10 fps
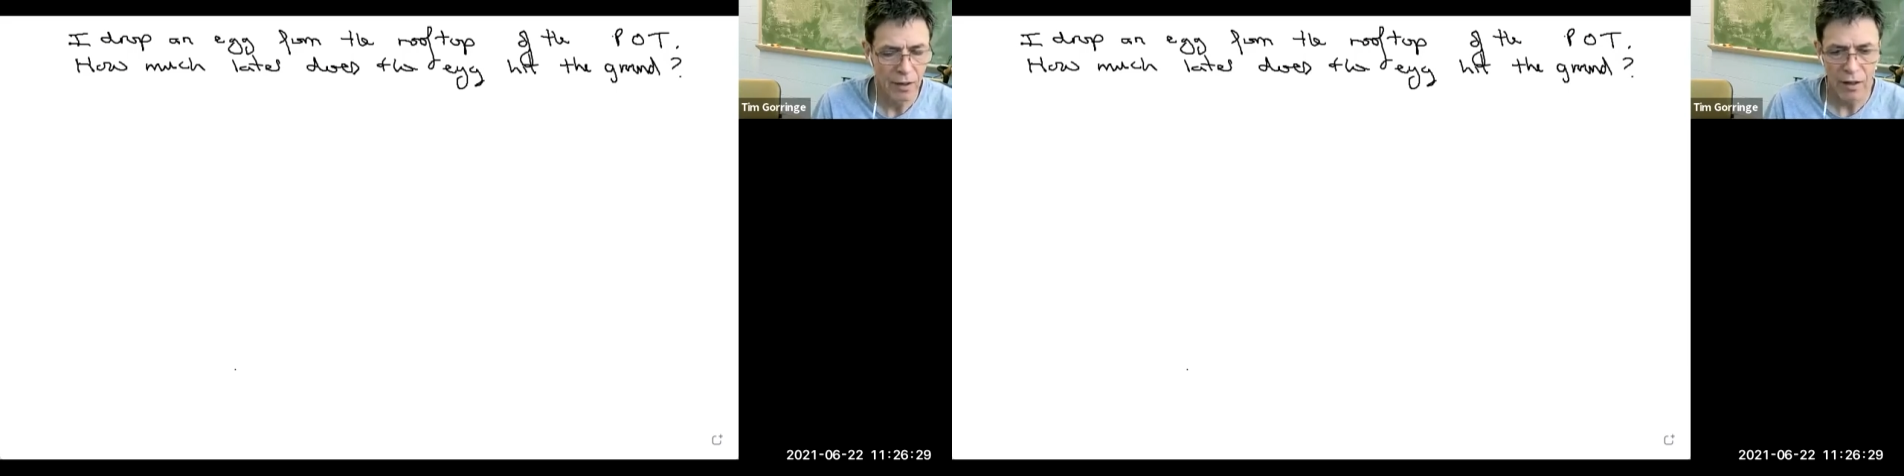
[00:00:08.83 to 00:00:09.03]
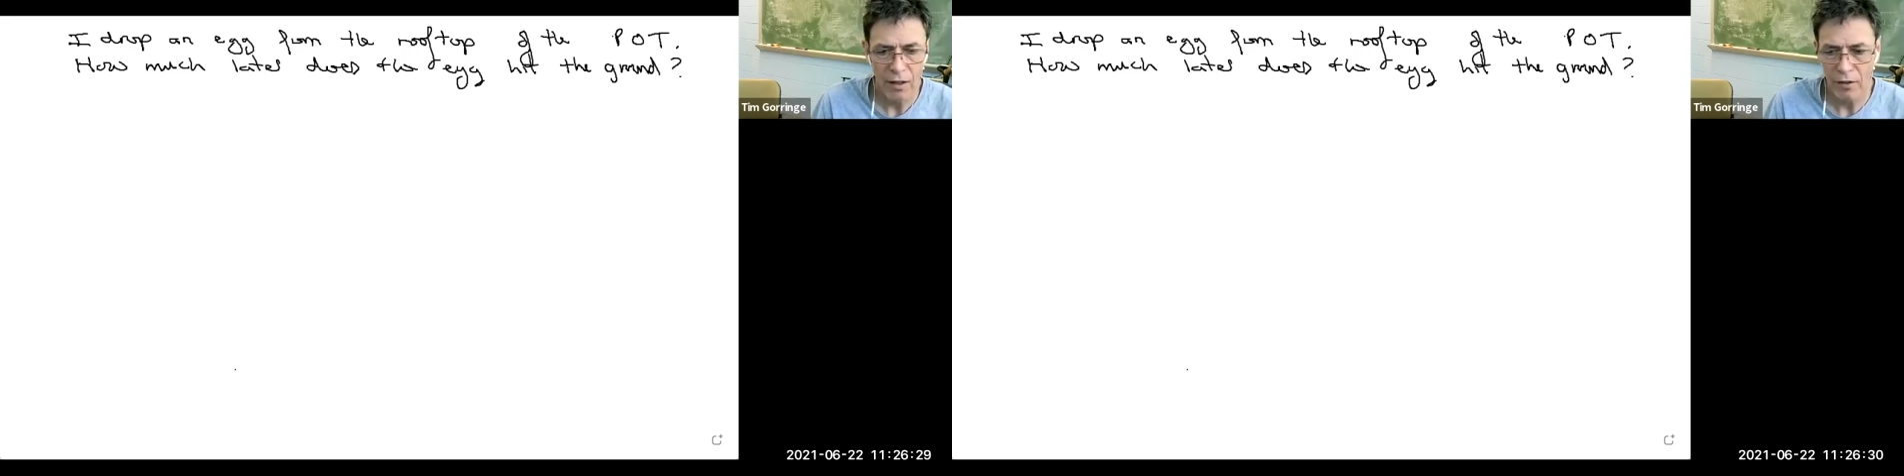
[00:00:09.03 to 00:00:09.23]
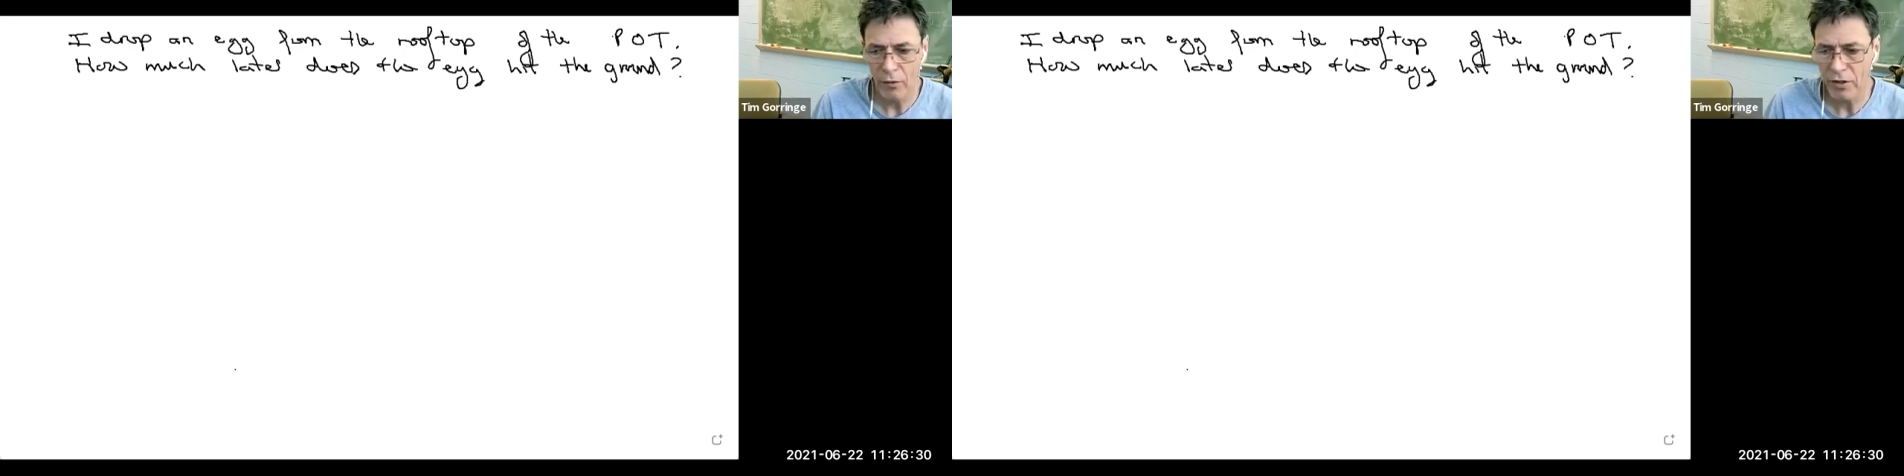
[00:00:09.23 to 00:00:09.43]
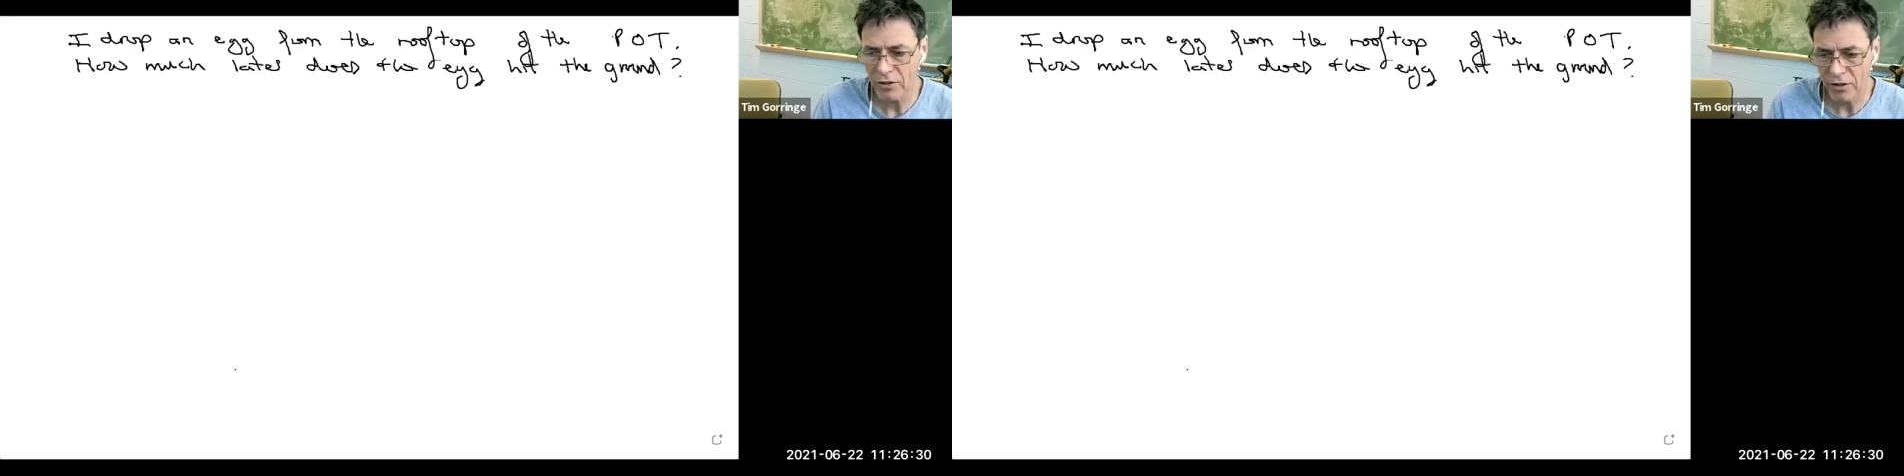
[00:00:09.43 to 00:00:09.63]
And the question